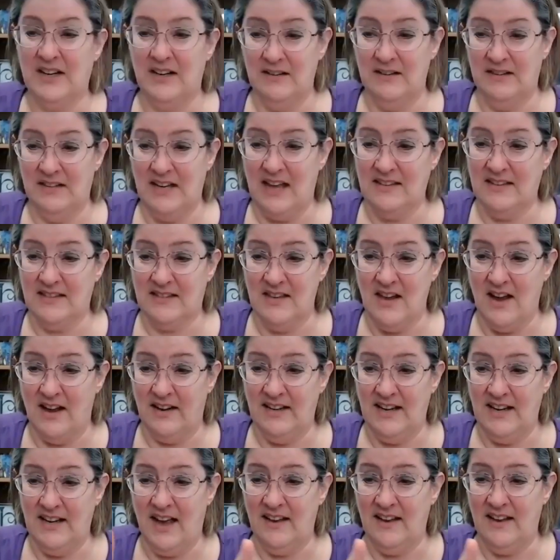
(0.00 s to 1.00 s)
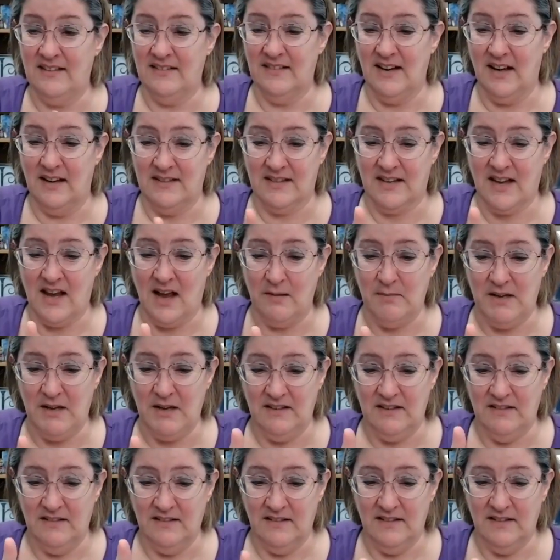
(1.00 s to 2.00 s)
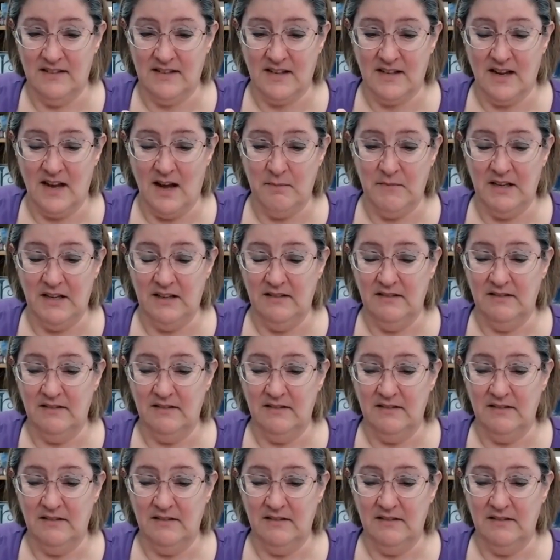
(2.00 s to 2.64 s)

it's coming. It's coming.